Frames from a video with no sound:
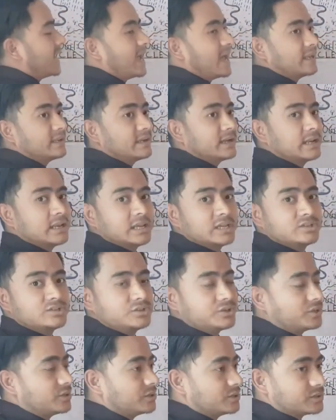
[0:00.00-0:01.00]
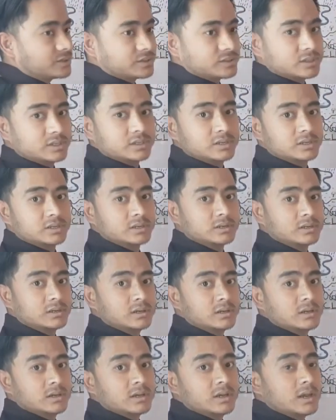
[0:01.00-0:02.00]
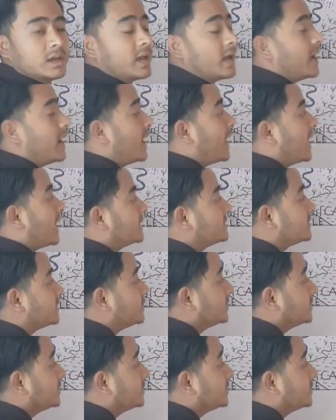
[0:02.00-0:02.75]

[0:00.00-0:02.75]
and glaciers, as a